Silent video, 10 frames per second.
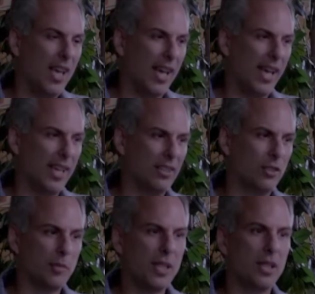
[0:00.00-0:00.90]
And
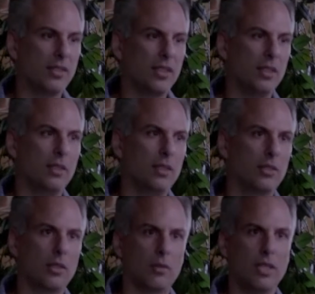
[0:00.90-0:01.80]
just because it
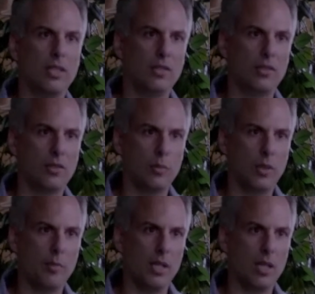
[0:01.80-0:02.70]
disagrees
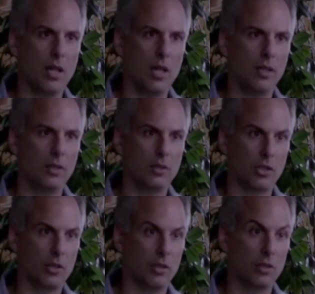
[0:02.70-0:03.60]
with me on
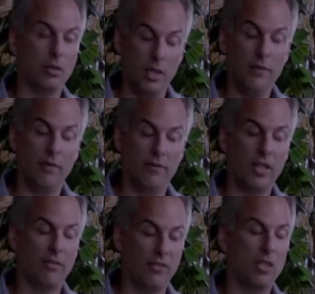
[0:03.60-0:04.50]
certain, even
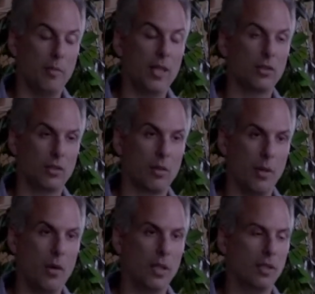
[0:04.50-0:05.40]
very fundamental
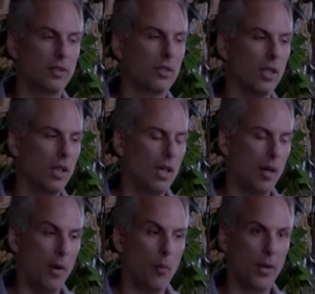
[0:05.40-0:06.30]
components
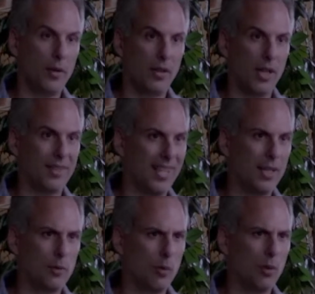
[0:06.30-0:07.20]
about whether or not the
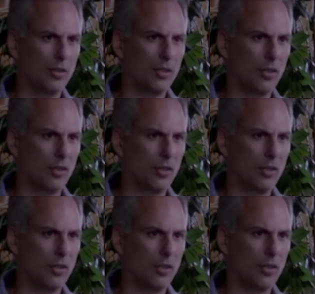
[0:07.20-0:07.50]
natural world is